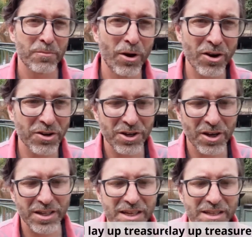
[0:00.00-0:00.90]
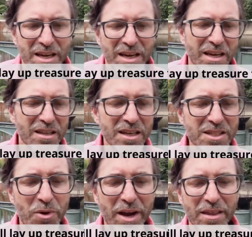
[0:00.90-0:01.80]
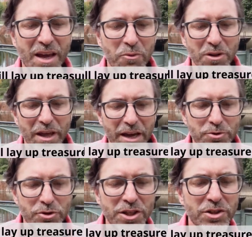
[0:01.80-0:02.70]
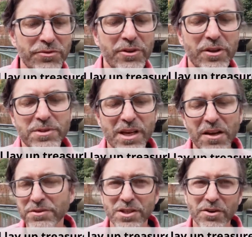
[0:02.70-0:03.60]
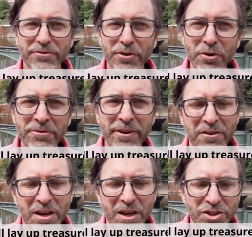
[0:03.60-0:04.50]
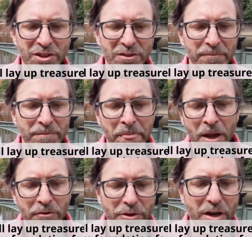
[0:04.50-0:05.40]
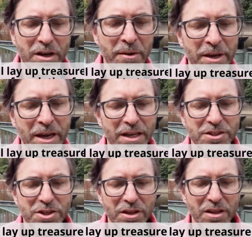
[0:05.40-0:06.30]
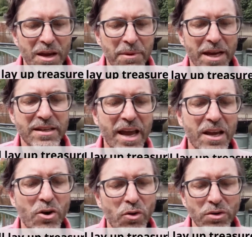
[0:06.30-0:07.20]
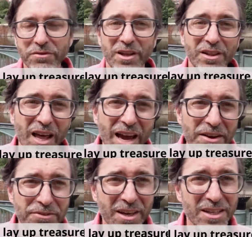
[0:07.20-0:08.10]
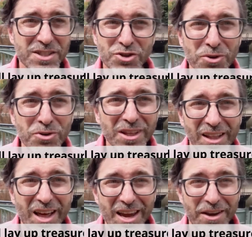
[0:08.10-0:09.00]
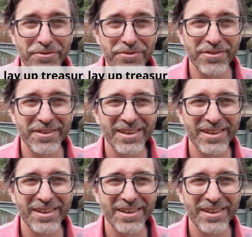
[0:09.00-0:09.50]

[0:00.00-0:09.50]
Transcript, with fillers: Paul goes on, he says, In this way they will lay up treasure for themselves as a firm foundation for the coming age, so that they may take hold of the life that is truly life.